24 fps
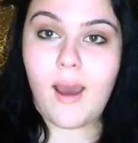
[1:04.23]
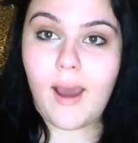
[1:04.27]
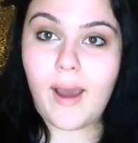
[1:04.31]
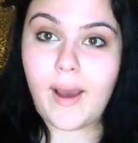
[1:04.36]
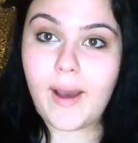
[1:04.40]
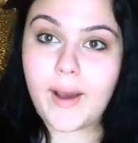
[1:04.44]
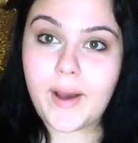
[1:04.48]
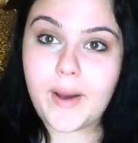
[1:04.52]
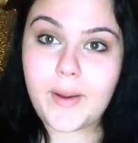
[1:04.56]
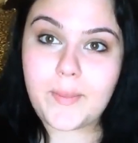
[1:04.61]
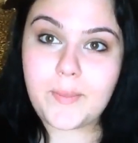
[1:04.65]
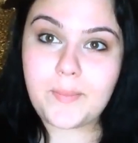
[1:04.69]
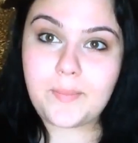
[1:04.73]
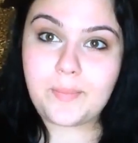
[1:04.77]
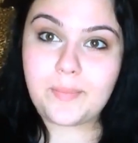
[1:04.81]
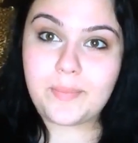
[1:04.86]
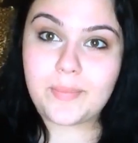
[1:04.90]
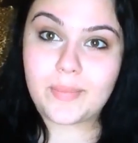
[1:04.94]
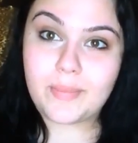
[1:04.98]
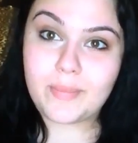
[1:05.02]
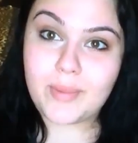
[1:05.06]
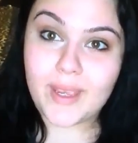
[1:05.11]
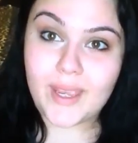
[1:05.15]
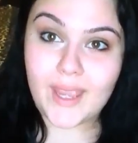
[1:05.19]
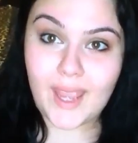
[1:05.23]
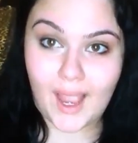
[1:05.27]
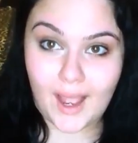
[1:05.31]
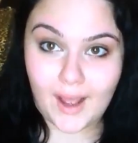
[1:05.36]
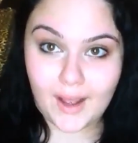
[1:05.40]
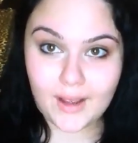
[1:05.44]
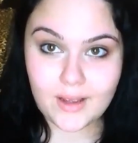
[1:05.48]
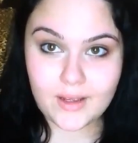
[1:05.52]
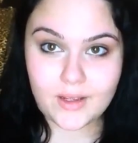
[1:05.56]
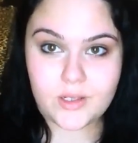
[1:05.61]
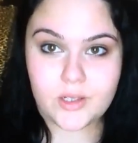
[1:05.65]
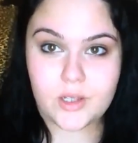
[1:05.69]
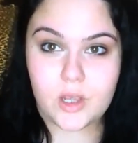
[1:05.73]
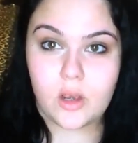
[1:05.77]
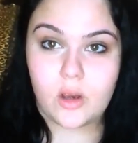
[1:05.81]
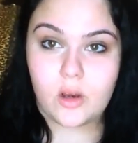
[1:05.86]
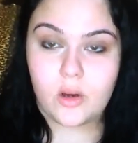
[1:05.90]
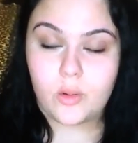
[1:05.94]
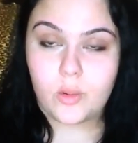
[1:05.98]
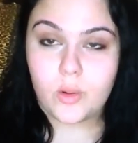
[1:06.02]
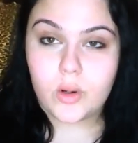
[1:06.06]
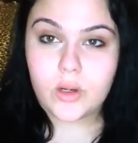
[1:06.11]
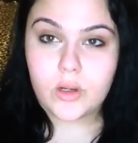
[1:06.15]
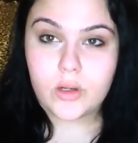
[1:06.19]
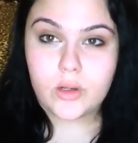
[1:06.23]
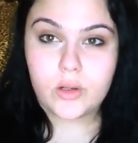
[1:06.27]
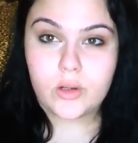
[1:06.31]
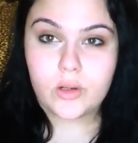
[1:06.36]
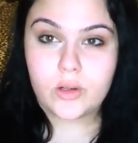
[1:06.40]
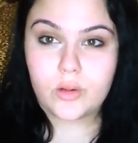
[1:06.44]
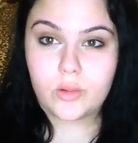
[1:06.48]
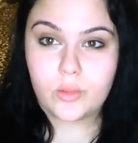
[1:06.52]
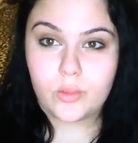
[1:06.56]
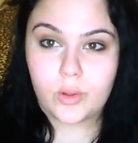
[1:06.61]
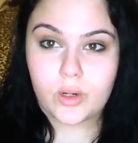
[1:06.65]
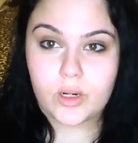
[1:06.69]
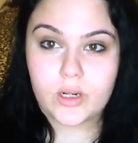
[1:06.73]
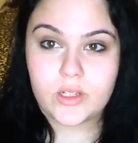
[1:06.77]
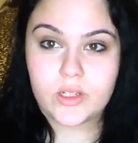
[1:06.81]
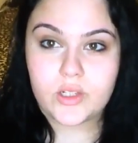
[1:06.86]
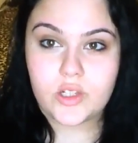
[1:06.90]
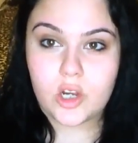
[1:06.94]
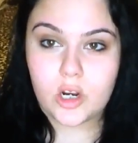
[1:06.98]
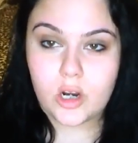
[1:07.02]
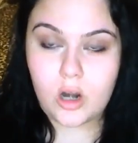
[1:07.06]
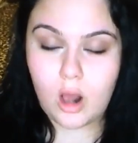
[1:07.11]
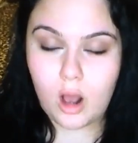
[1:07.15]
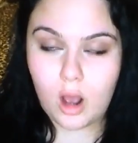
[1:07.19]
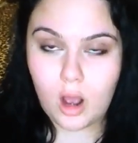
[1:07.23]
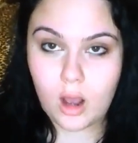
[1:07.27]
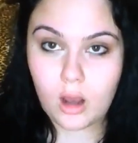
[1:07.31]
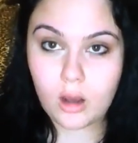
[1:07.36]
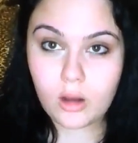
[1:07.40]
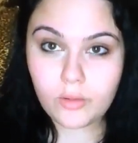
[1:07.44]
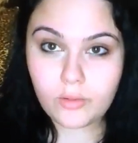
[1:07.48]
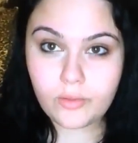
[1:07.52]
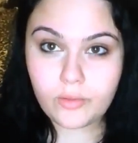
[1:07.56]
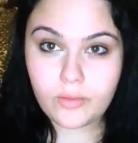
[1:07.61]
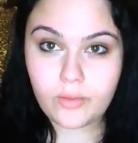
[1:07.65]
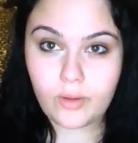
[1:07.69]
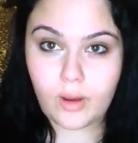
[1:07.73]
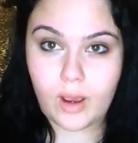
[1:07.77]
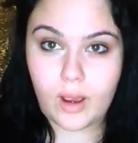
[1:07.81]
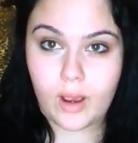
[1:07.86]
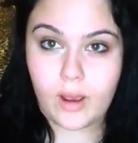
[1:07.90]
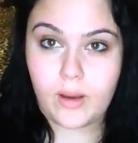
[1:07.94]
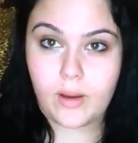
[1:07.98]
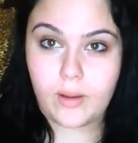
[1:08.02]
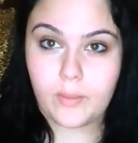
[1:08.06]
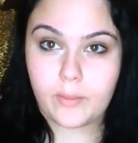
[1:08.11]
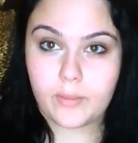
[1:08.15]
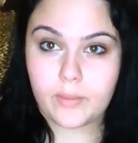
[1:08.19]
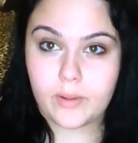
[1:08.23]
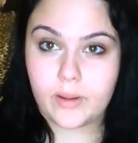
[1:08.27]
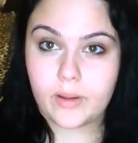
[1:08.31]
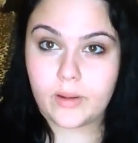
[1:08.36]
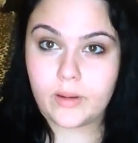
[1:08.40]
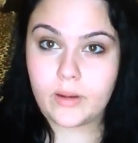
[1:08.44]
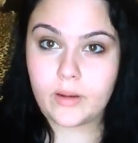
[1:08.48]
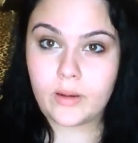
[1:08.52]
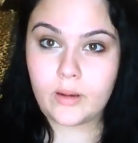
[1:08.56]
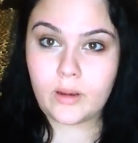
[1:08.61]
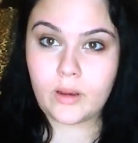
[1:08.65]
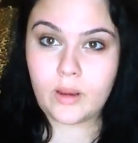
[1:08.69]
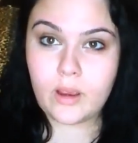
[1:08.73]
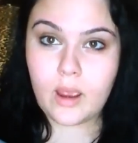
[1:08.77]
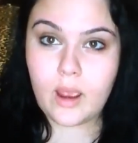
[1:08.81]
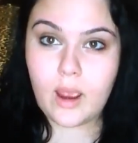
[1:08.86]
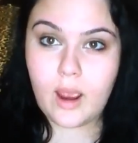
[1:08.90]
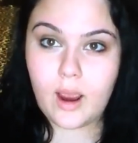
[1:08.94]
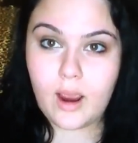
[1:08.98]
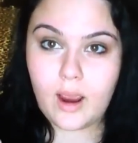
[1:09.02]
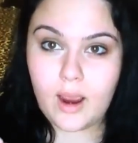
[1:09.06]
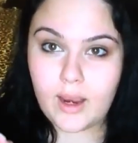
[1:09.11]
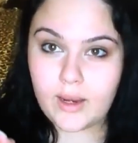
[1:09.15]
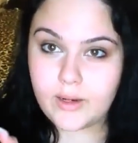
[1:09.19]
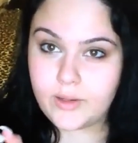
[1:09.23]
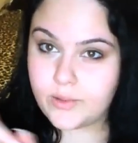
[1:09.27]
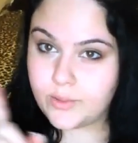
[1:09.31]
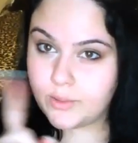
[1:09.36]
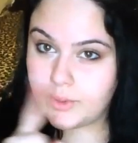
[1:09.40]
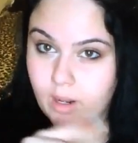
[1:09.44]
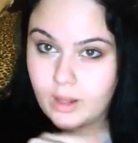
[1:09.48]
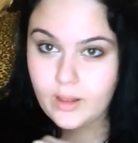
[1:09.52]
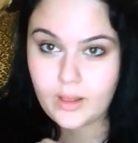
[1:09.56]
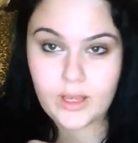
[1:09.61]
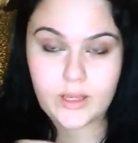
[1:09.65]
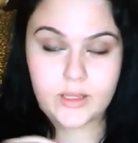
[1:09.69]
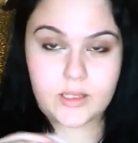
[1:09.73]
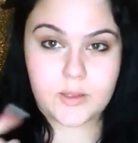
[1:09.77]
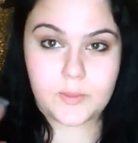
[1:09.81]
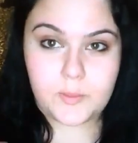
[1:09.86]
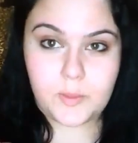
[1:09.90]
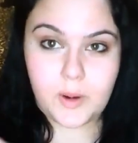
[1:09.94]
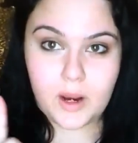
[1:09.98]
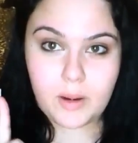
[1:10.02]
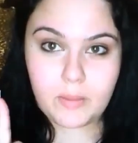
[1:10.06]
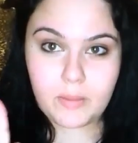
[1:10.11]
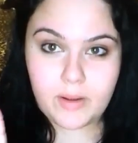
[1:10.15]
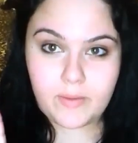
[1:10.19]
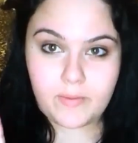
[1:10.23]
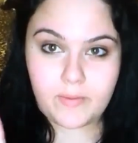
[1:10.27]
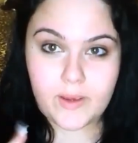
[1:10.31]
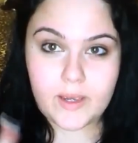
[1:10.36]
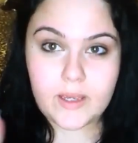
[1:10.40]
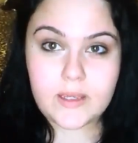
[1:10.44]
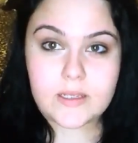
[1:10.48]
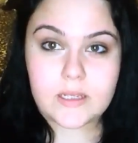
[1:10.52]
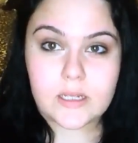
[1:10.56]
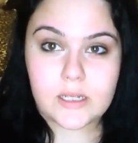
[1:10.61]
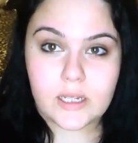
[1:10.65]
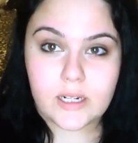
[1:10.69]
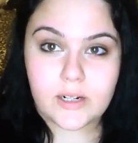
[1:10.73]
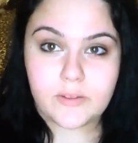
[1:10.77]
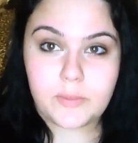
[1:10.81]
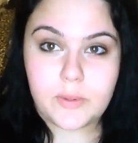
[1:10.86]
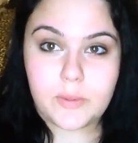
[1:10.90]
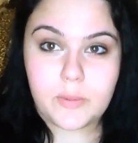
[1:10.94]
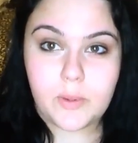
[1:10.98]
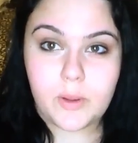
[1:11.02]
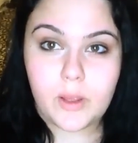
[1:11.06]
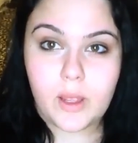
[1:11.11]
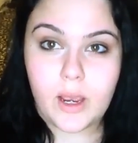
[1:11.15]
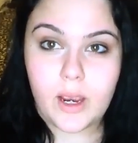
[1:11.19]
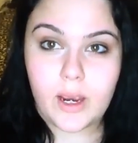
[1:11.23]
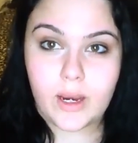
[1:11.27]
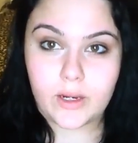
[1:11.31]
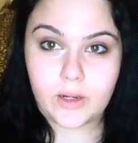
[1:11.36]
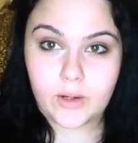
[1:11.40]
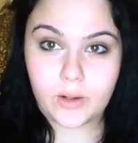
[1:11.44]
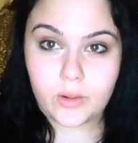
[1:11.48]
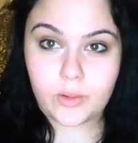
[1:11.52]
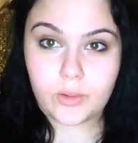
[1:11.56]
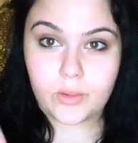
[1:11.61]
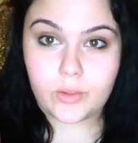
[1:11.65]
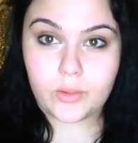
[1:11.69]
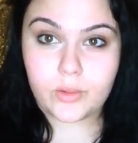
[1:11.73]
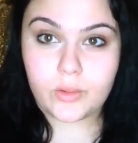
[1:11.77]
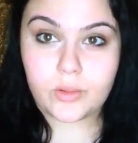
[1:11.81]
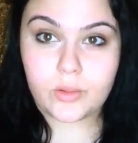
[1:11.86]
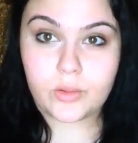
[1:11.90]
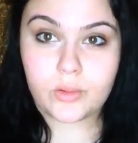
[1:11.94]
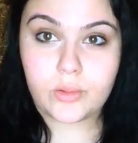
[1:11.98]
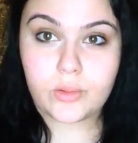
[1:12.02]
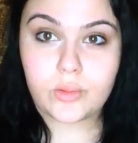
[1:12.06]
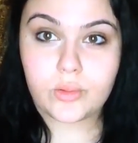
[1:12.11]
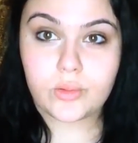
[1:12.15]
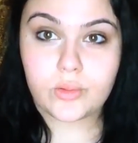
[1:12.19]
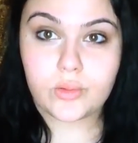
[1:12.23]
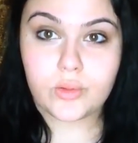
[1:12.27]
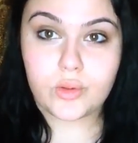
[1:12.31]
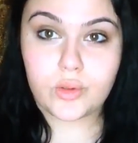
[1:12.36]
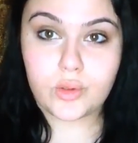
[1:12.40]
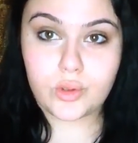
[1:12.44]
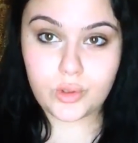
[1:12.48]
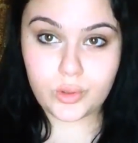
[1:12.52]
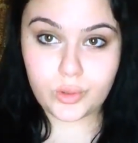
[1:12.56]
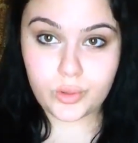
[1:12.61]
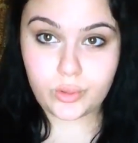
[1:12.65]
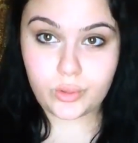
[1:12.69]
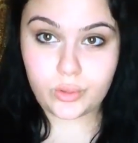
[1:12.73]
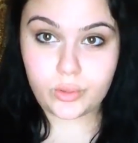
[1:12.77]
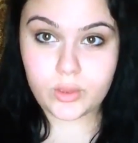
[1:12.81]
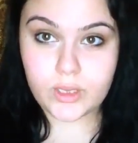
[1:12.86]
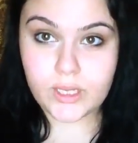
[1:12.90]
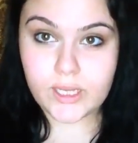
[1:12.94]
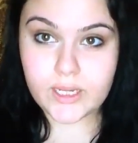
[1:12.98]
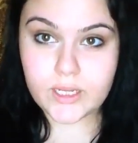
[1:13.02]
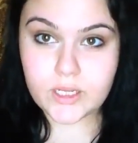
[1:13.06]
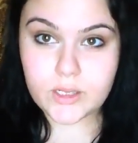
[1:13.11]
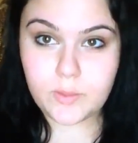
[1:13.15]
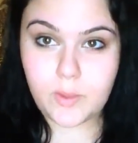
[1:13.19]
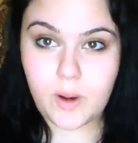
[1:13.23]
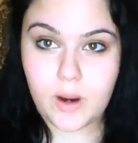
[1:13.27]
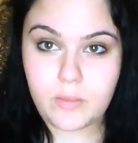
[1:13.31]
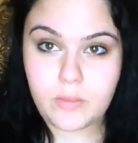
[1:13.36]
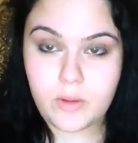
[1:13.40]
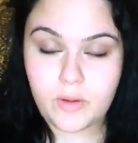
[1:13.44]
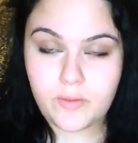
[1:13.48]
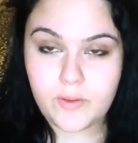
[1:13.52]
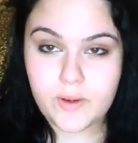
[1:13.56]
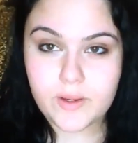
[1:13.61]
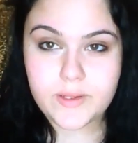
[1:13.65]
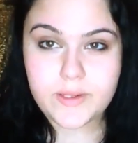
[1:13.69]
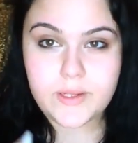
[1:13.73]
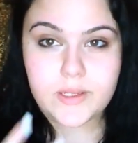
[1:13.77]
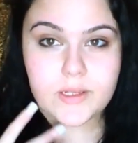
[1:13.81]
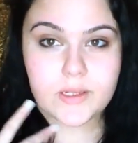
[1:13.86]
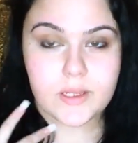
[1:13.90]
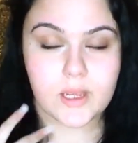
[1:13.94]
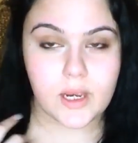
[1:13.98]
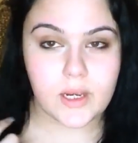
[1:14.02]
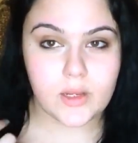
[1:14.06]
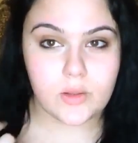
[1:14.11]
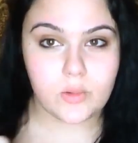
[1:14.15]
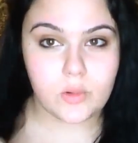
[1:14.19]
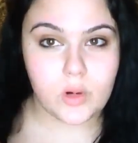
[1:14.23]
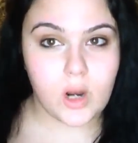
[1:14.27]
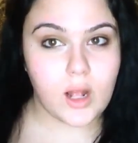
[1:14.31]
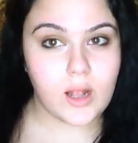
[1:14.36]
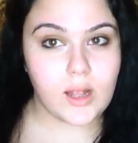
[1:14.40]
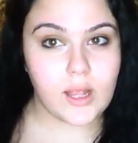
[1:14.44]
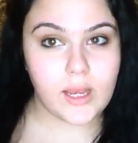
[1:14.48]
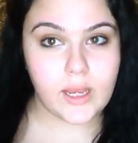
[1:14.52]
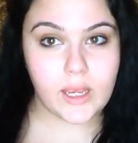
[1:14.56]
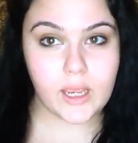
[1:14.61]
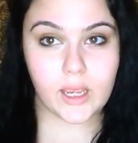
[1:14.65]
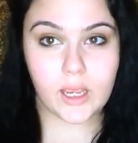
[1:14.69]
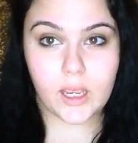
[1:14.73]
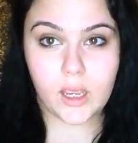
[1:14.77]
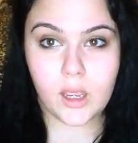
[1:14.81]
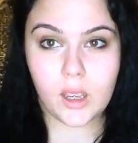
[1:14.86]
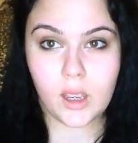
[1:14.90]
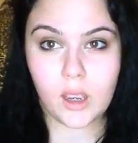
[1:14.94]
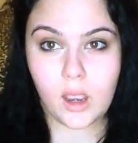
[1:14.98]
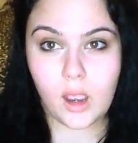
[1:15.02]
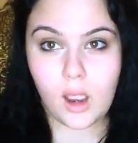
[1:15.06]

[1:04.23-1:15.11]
But yeah, so we're gonna start off. I do not like to prime my face. A lot of people I know do like to prime their faces. I do not like it.